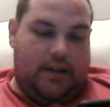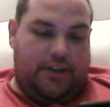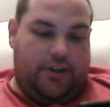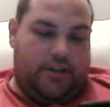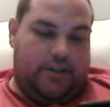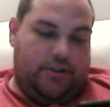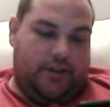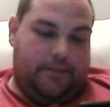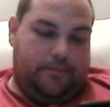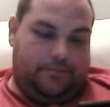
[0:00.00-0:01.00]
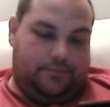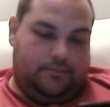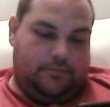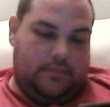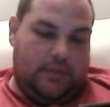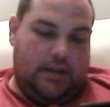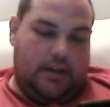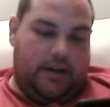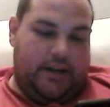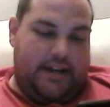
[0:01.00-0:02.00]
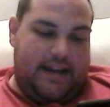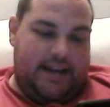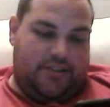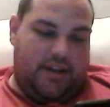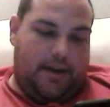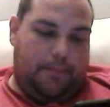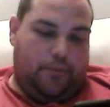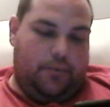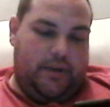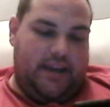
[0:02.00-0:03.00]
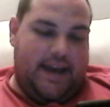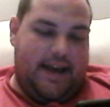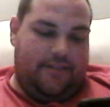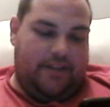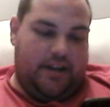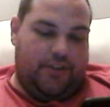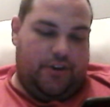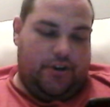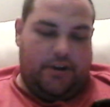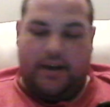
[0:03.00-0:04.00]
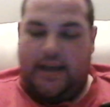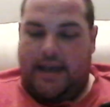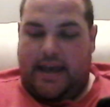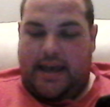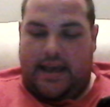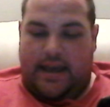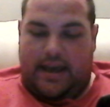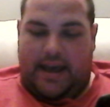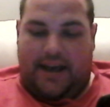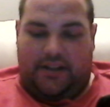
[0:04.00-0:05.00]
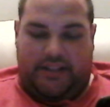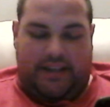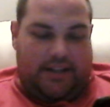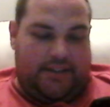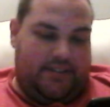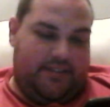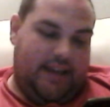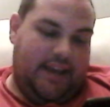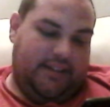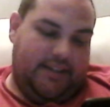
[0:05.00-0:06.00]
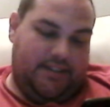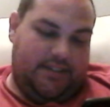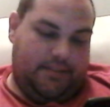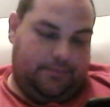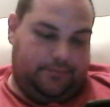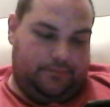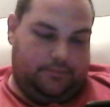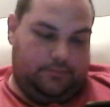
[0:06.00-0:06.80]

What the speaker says: No, you're good, you're good. Alright, next up we have another Alley Assailant,